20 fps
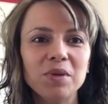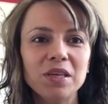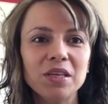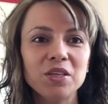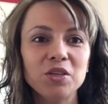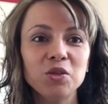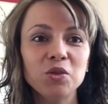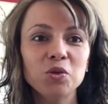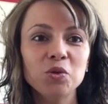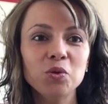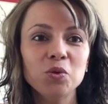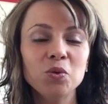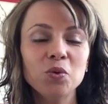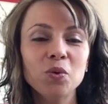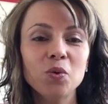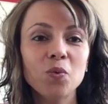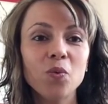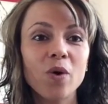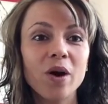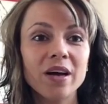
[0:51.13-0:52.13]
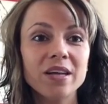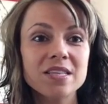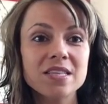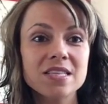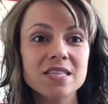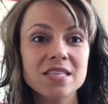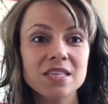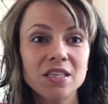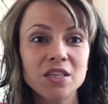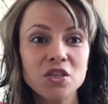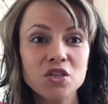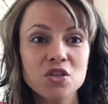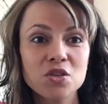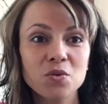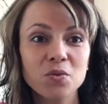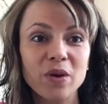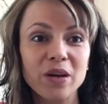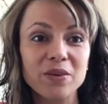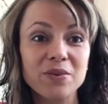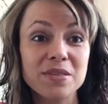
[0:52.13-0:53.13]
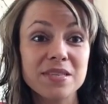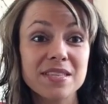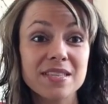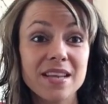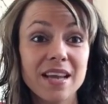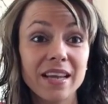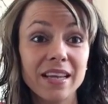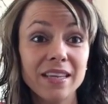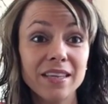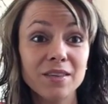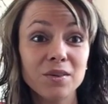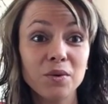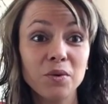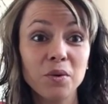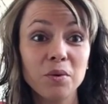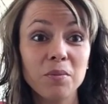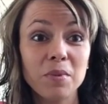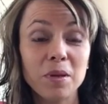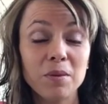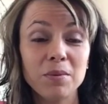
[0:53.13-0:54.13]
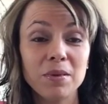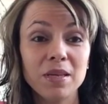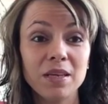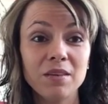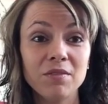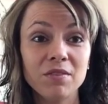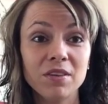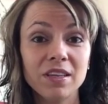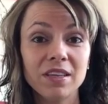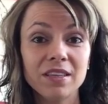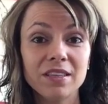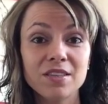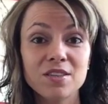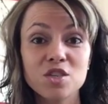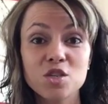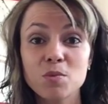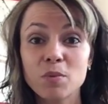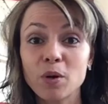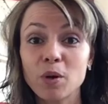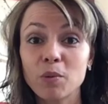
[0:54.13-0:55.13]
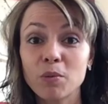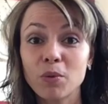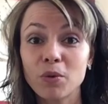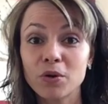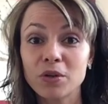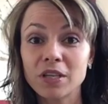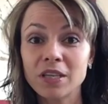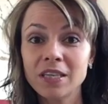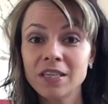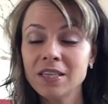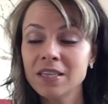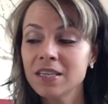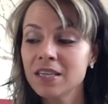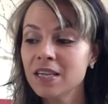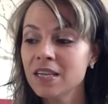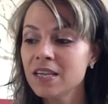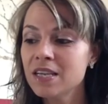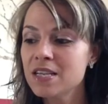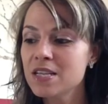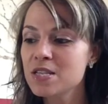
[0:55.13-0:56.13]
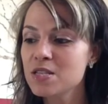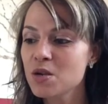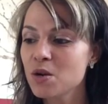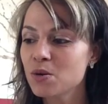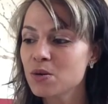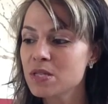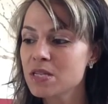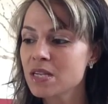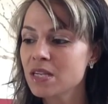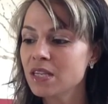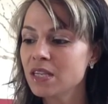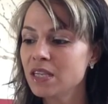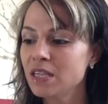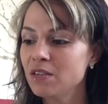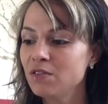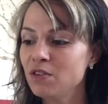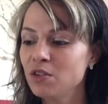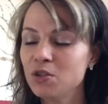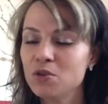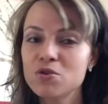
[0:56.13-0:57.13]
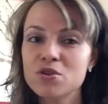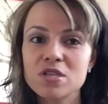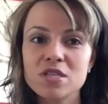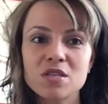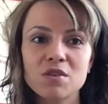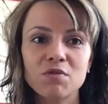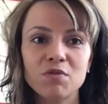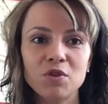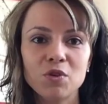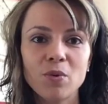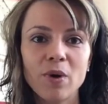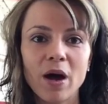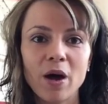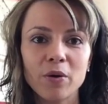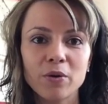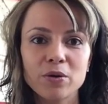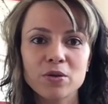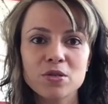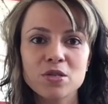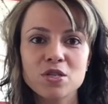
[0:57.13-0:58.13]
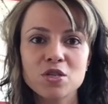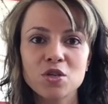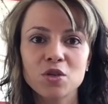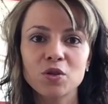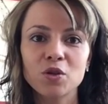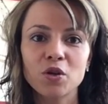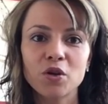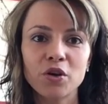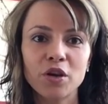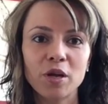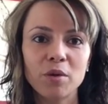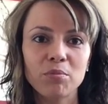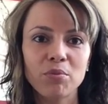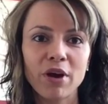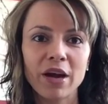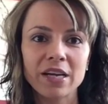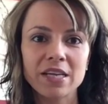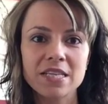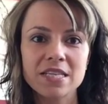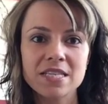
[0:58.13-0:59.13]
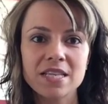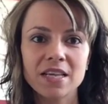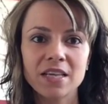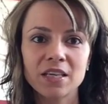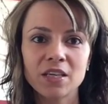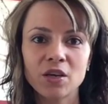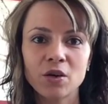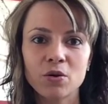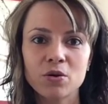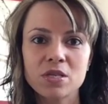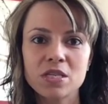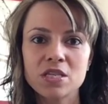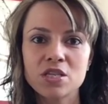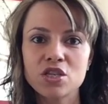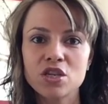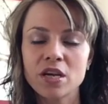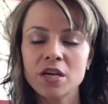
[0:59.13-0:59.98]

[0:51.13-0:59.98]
You want to teach the round tonight or maybe even tomorrow morning. So it's going to give you just a few hours to learn it, practice it, and go teach